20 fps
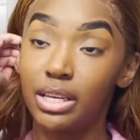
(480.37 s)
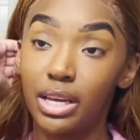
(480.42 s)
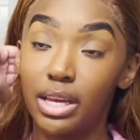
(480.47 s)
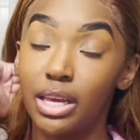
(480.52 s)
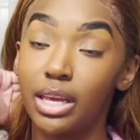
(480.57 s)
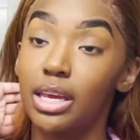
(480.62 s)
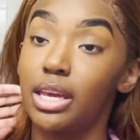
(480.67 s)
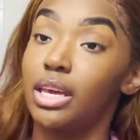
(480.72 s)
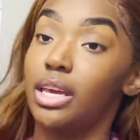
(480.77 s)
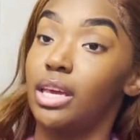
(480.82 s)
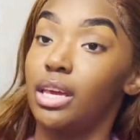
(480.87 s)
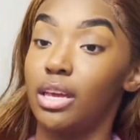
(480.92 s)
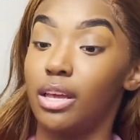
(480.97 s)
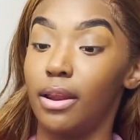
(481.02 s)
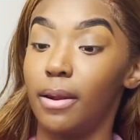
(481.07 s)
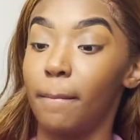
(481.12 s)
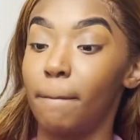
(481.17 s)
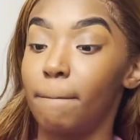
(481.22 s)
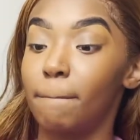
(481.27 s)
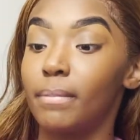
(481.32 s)

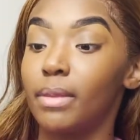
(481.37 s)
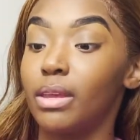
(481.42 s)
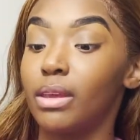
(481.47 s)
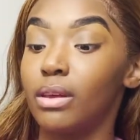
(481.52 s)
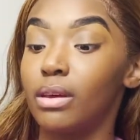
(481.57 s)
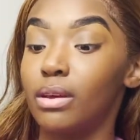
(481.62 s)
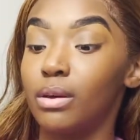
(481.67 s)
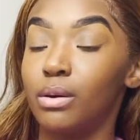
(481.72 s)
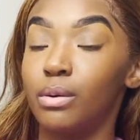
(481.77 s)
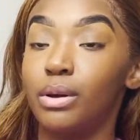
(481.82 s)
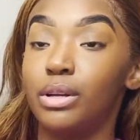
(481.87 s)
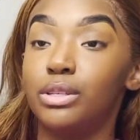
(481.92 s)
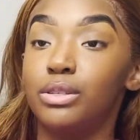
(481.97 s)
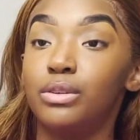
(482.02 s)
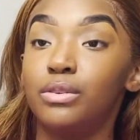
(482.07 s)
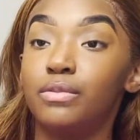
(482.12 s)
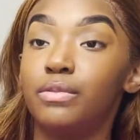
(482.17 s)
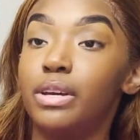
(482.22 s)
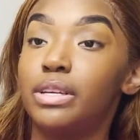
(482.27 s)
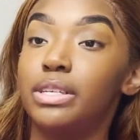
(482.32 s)
again with Too
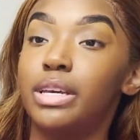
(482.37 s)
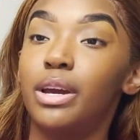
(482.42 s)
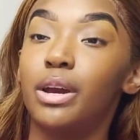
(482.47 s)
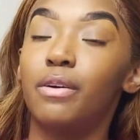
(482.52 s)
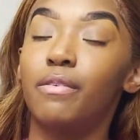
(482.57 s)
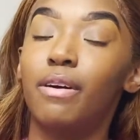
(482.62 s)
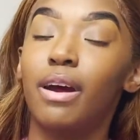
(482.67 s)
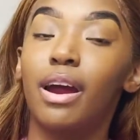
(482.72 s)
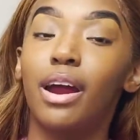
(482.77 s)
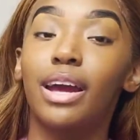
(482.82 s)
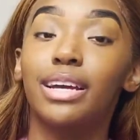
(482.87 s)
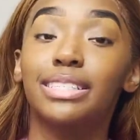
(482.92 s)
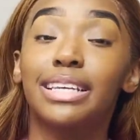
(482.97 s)
Faced Hangover Eyes.